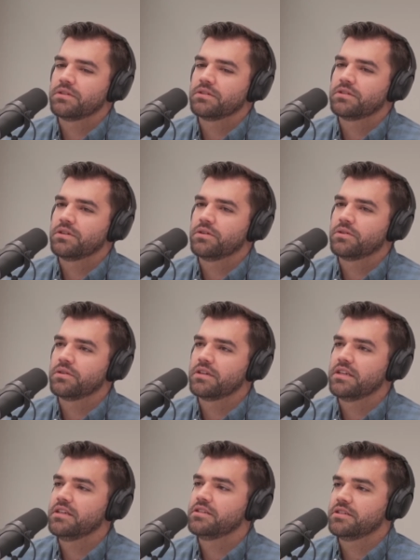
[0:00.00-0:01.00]
so
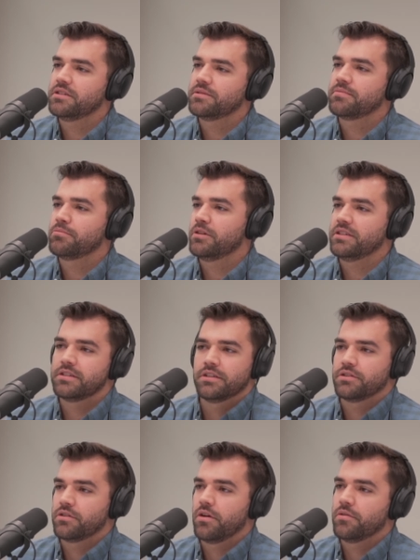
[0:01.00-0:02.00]
the easiest
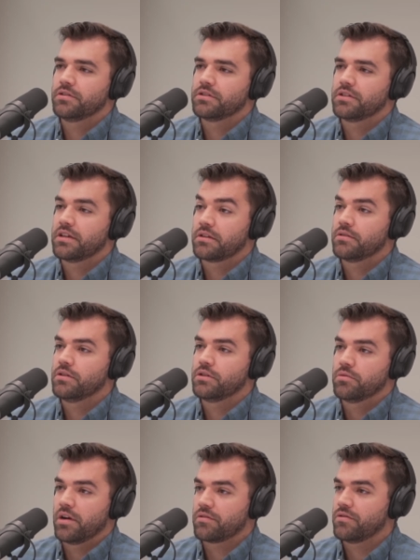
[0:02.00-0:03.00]
places are always like the
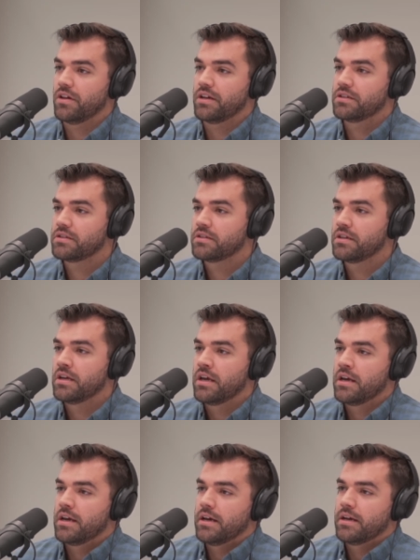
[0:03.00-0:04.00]
direct flights,
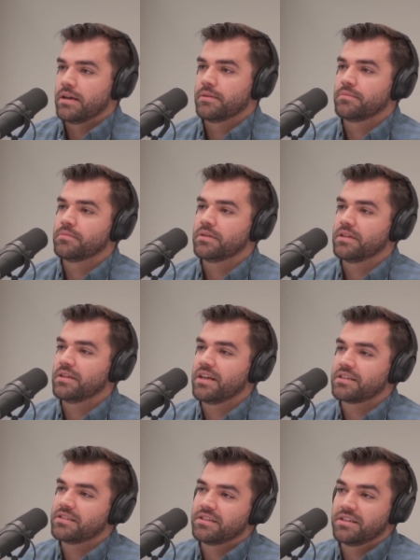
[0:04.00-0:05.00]
and
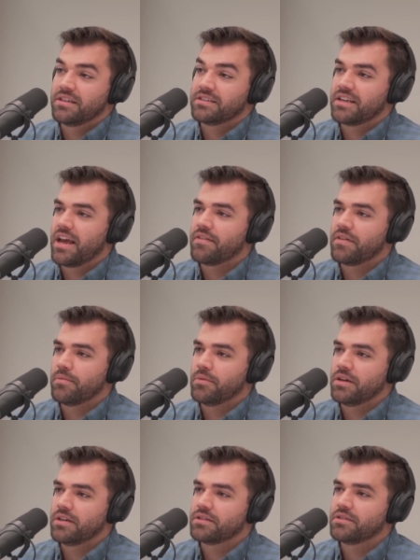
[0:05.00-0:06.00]
Lexington doesn't have that
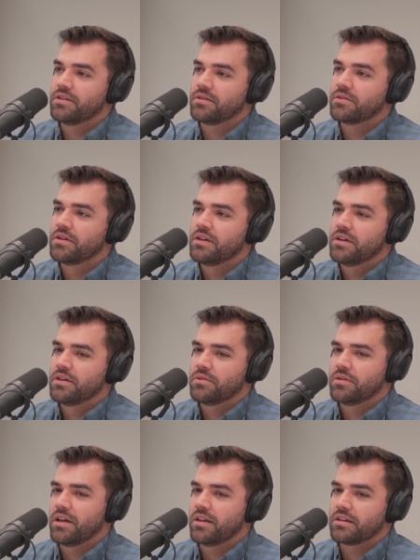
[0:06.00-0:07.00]
many. So
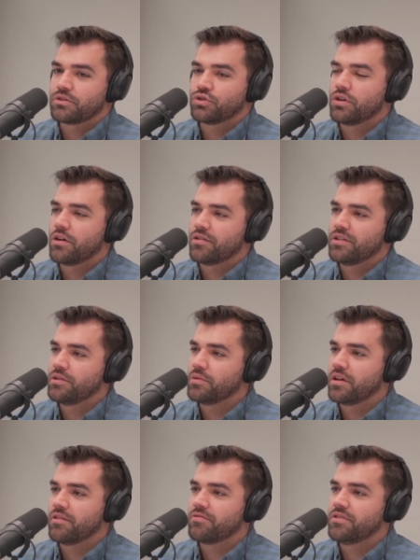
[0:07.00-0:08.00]
we got like Charlotte, we
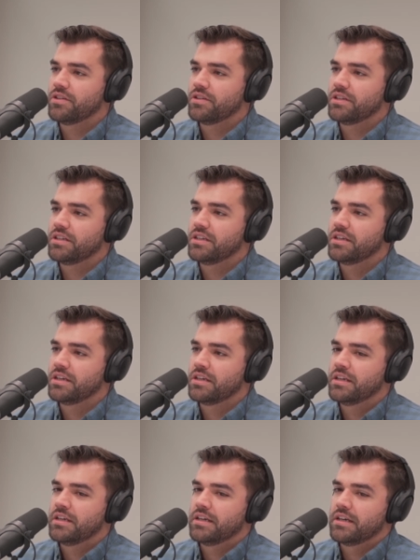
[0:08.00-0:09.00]
got Philly,
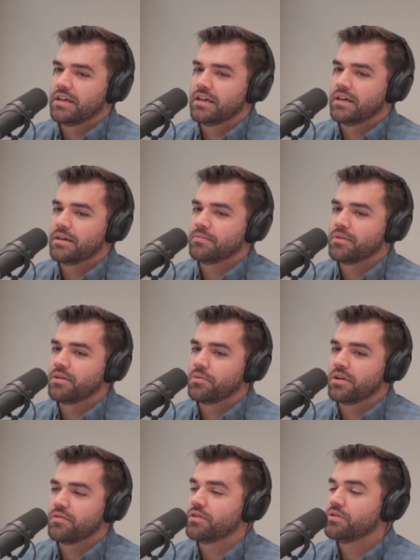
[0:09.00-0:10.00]
and
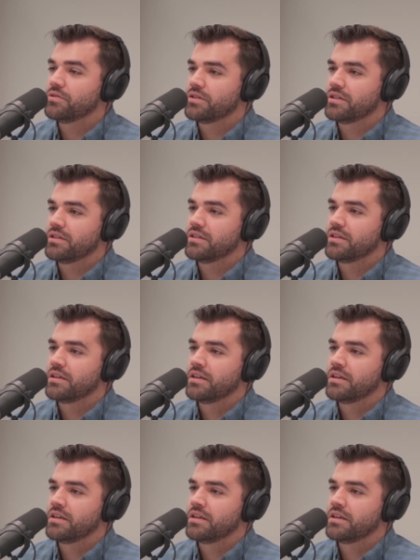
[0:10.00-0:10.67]
we have Houston.